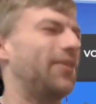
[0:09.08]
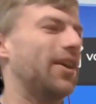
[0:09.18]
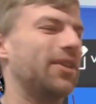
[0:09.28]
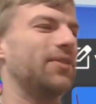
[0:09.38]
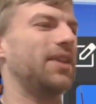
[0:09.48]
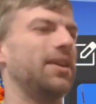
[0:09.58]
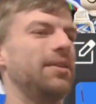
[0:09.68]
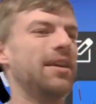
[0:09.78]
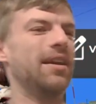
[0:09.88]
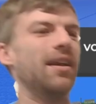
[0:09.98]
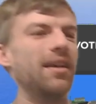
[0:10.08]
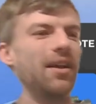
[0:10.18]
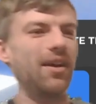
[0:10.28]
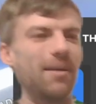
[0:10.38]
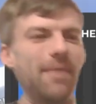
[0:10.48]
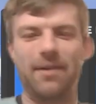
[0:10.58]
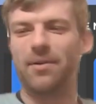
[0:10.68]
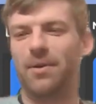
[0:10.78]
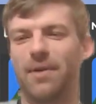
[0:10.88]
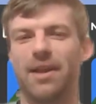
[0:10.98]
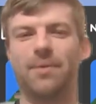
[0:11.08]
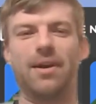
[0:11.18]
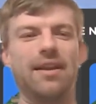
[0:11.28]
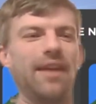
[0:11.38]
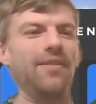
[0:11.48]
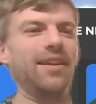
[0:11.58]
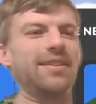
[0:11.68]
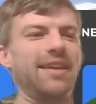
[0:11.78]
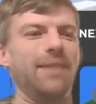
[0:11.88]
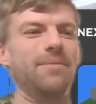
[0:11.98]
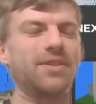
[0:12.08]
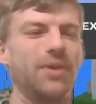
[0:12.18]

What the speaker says: first review. I'm Outlaw101 and this game is